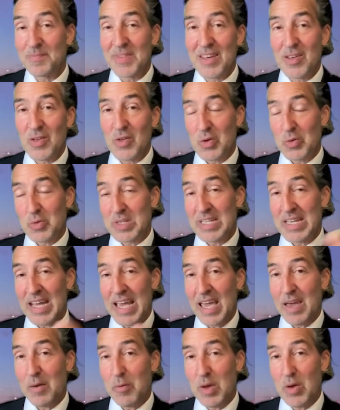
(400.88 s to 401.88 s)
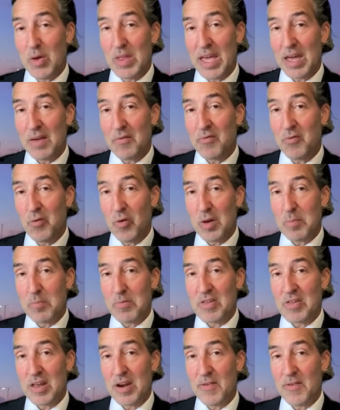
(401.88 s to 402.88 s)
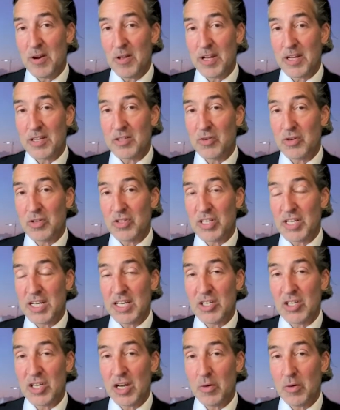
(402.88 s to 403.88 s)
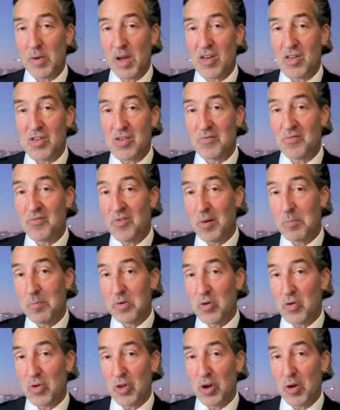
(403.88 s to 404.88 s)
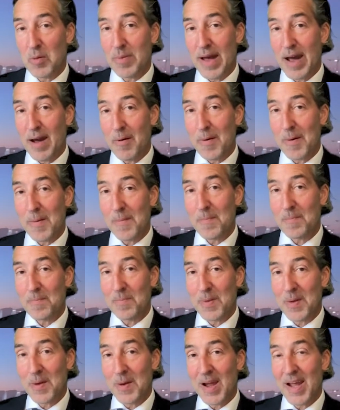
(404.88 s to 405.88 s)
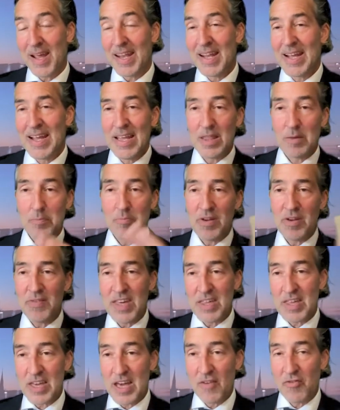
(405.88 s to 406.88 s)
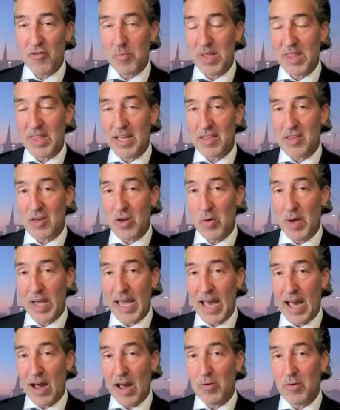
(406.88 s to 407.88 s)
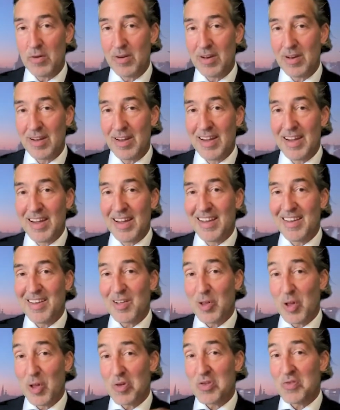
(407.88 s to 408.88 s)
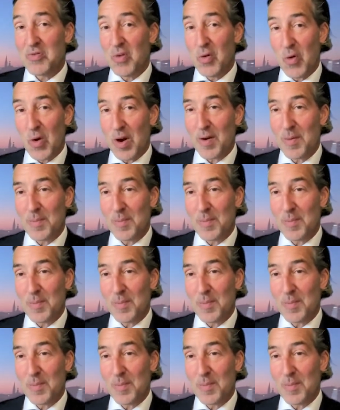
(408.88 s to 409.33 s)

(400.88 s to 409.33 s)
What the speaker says: So today we only get 40% of our electricity generation from nuclear power. All right. The previous government that's going out closed 4.